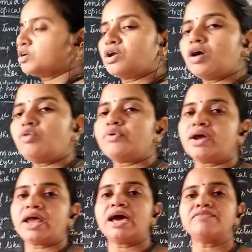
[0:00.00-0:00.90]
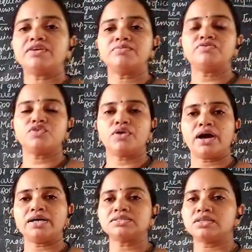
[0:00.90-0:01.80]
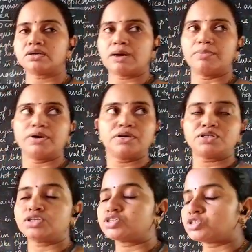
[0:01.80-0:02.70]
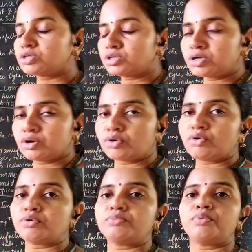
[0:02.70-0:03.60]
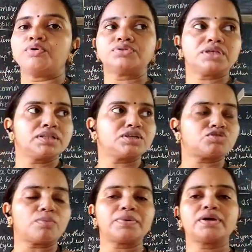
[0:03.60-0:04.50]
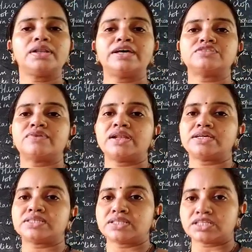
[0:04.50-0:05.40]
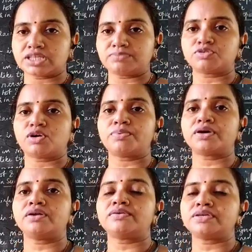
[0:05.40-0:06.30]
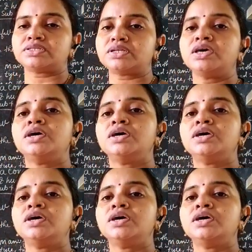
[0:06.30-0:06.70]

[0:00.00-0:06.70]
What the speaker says: now we are having before us the rubber. It is grown both in the tropical as well as in the subtropical region.